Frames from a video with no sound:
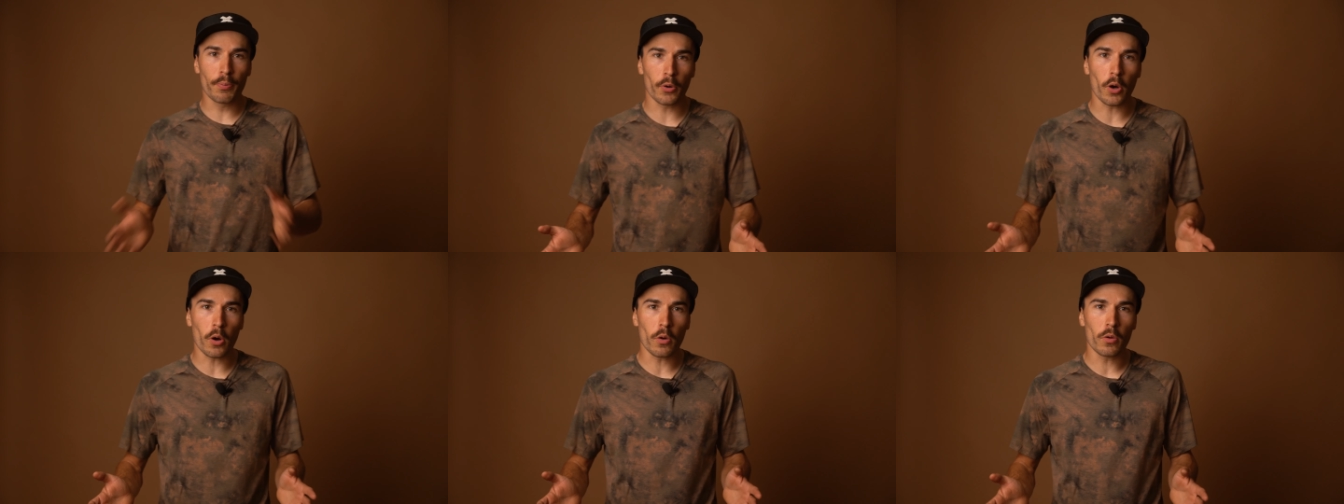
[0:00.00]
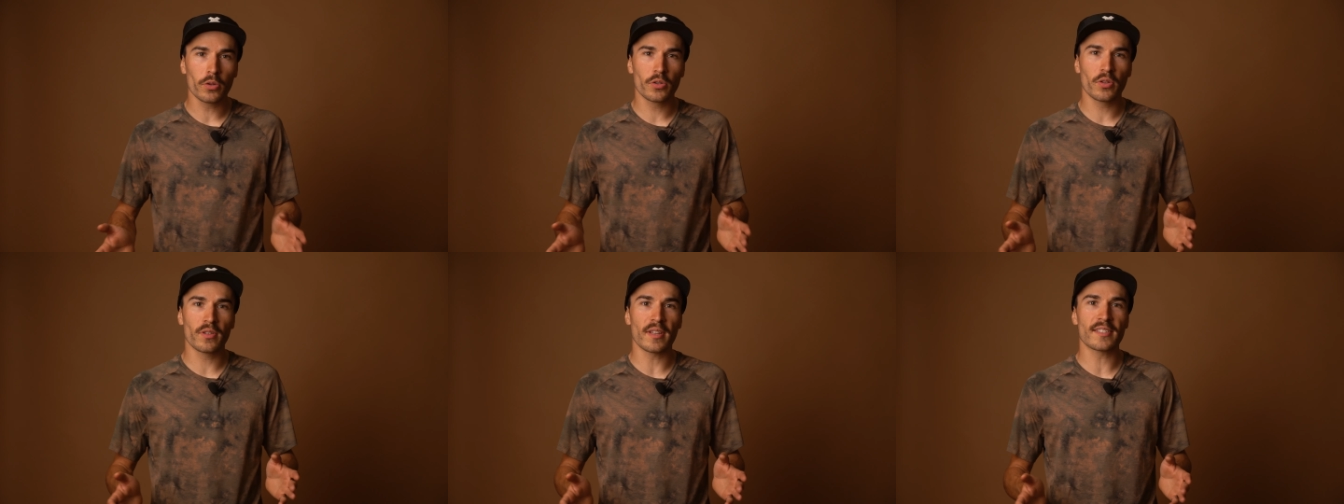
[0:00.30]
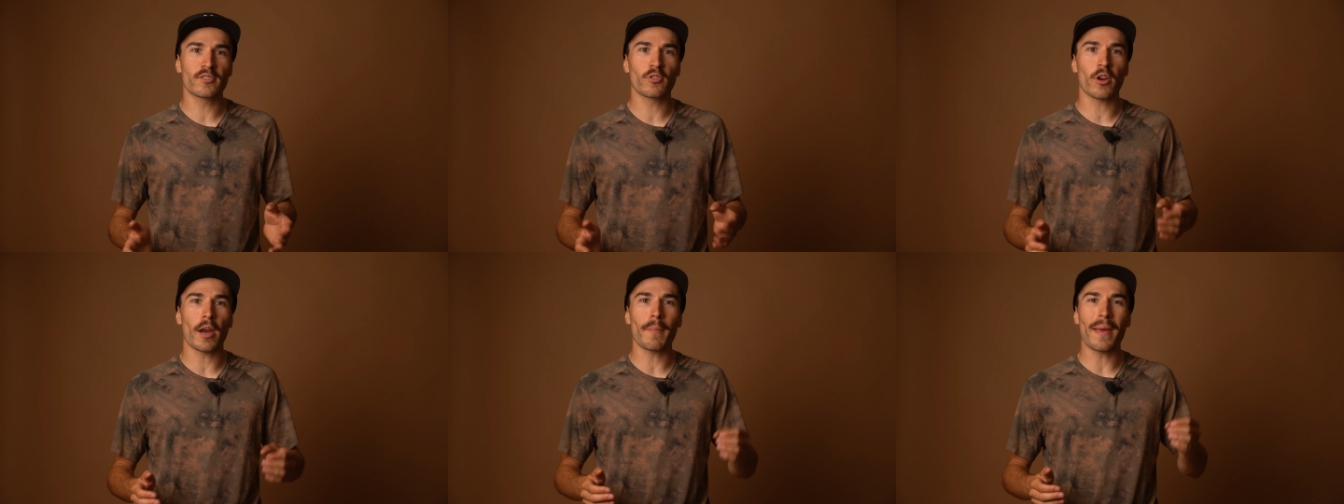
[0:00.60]
pro to
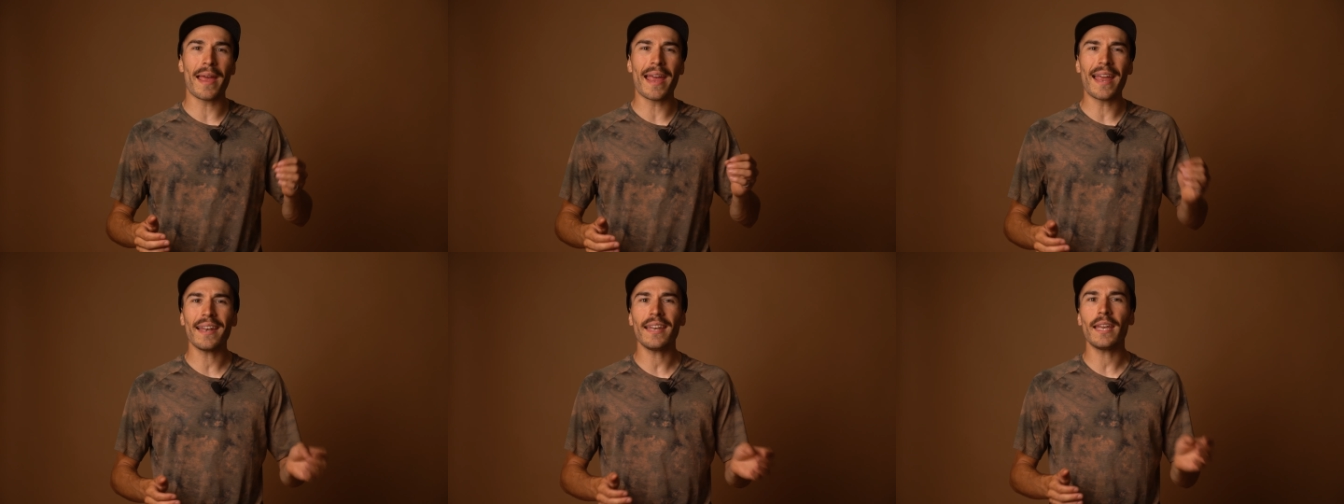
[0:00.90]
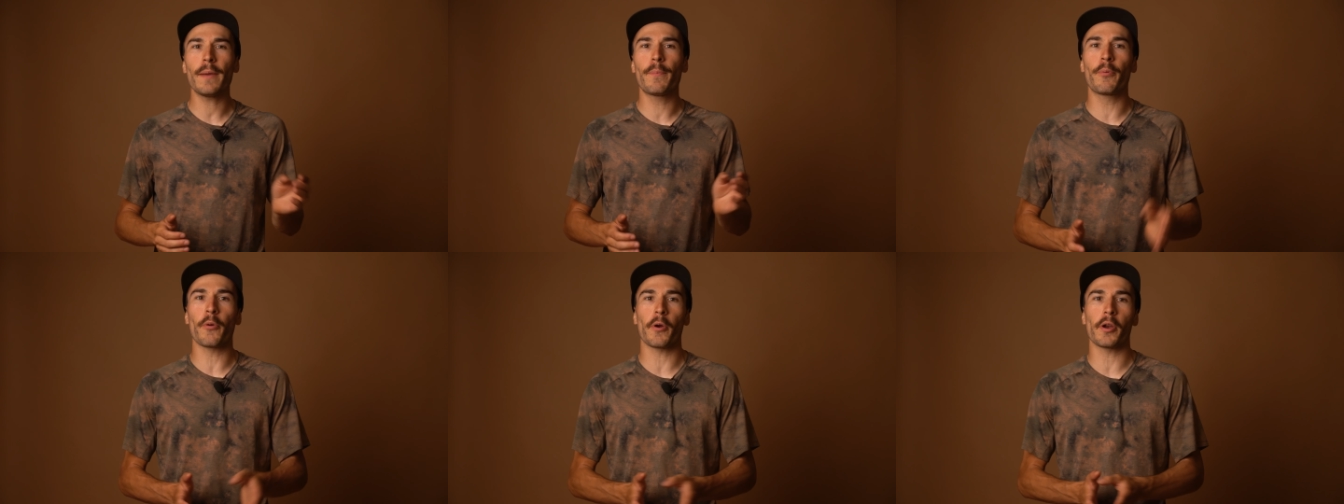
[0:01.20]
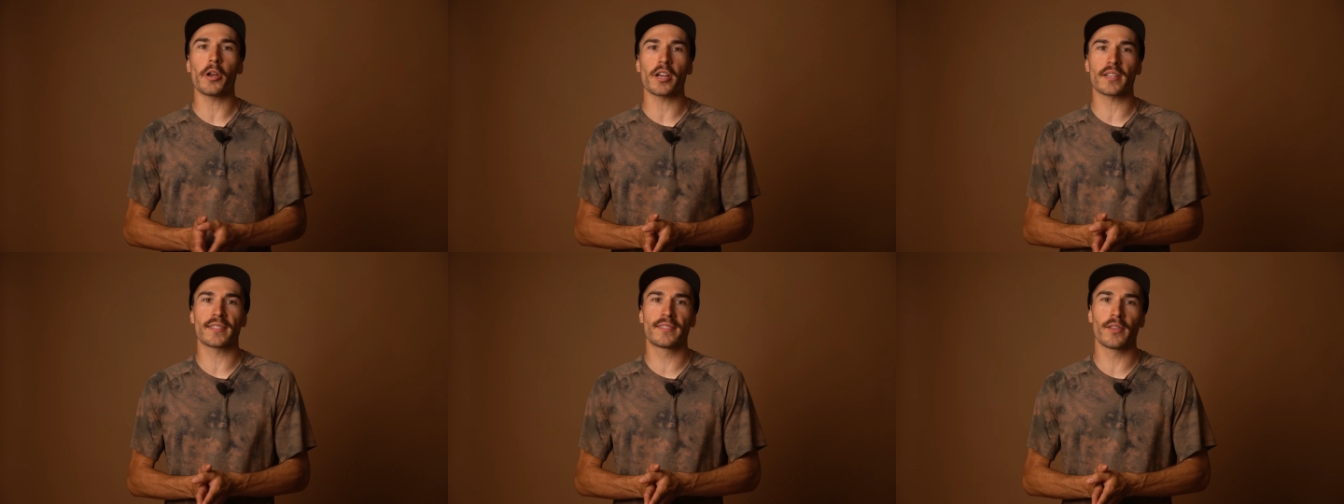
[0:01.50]
describe any
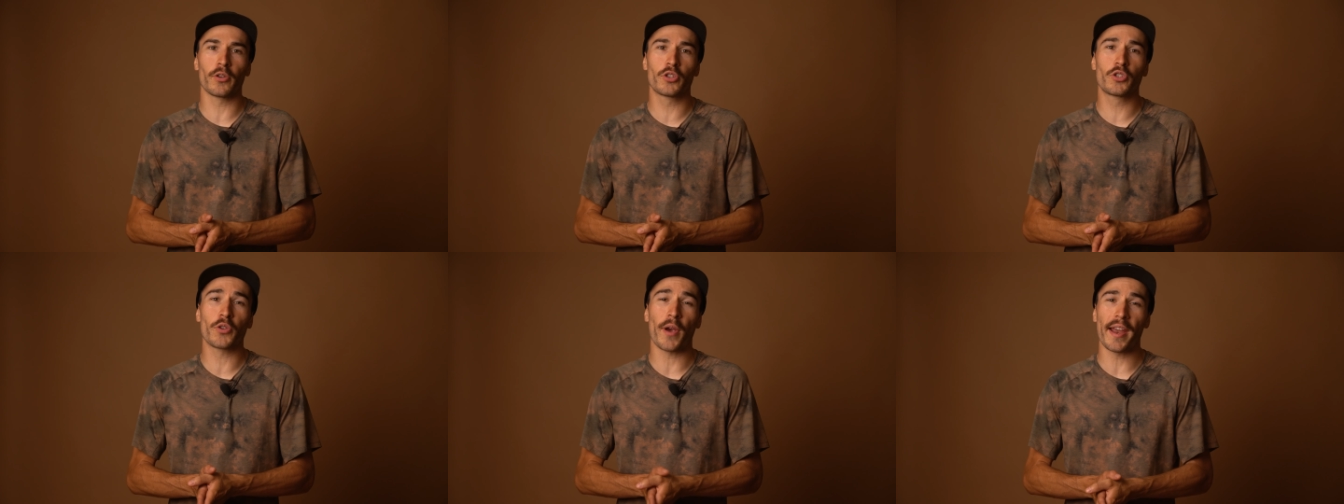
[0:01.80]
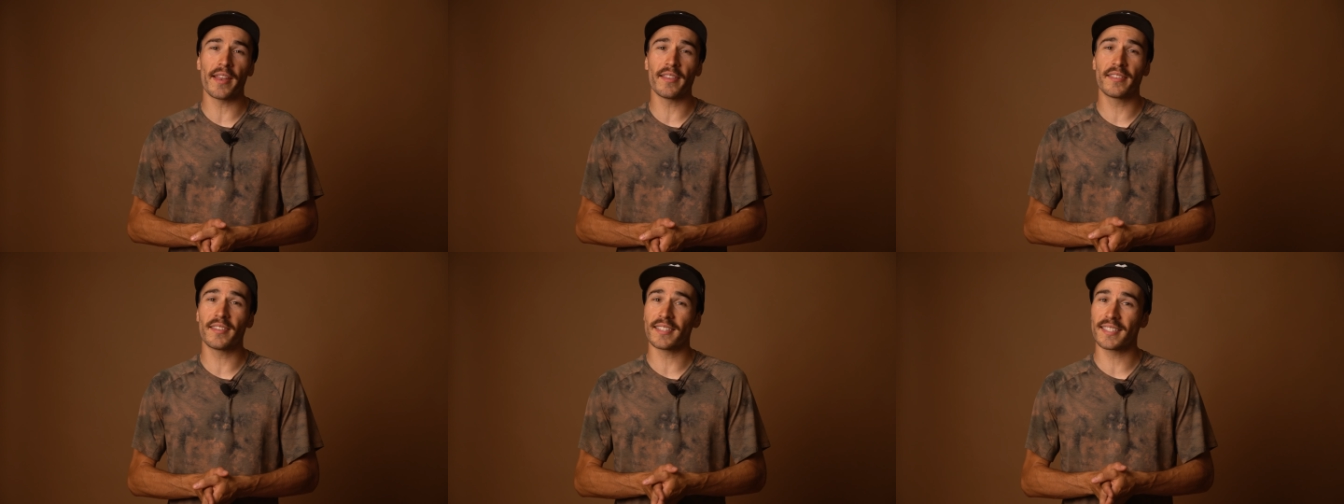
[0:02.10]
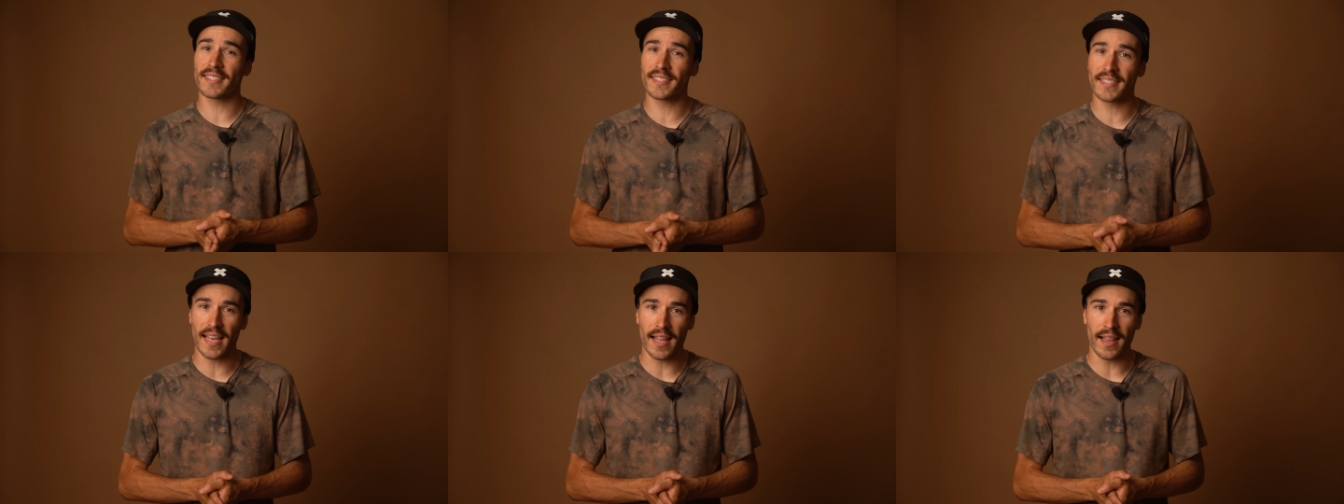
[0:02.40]
products they're trying to
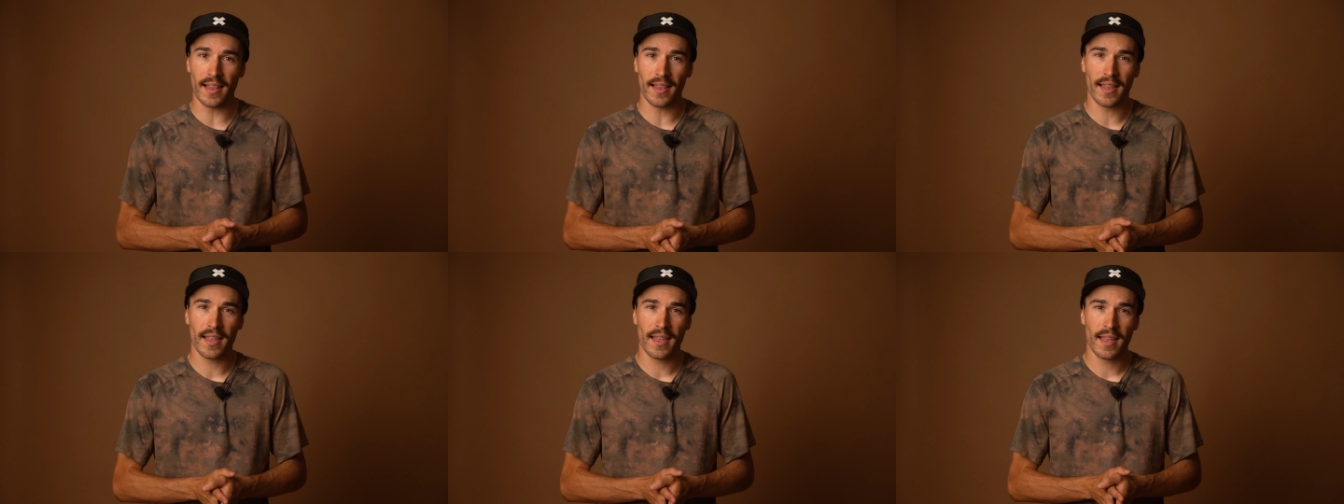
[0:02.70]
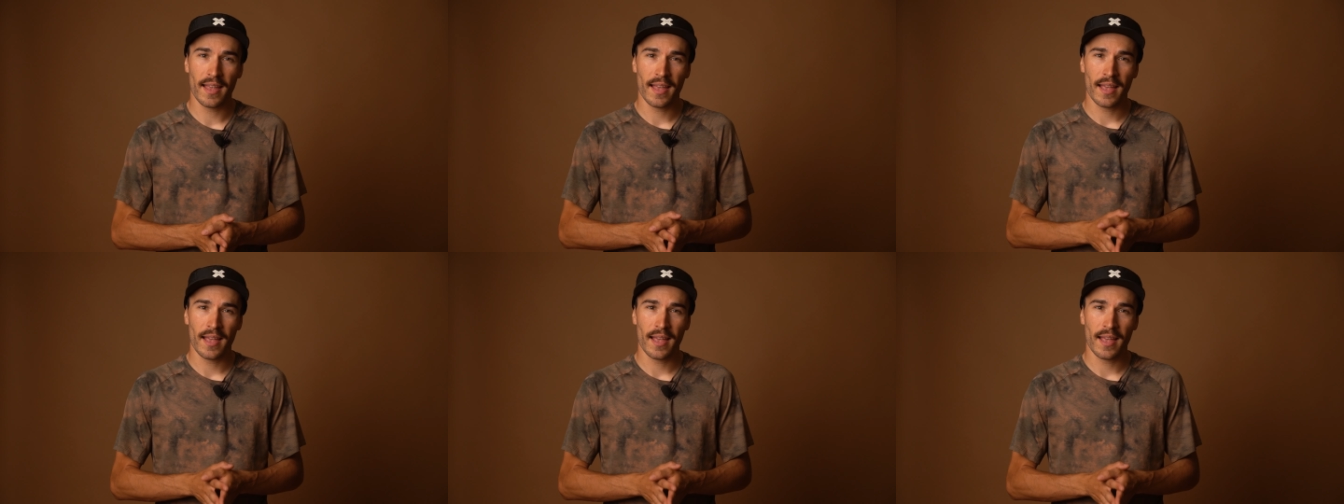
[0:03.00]
sell.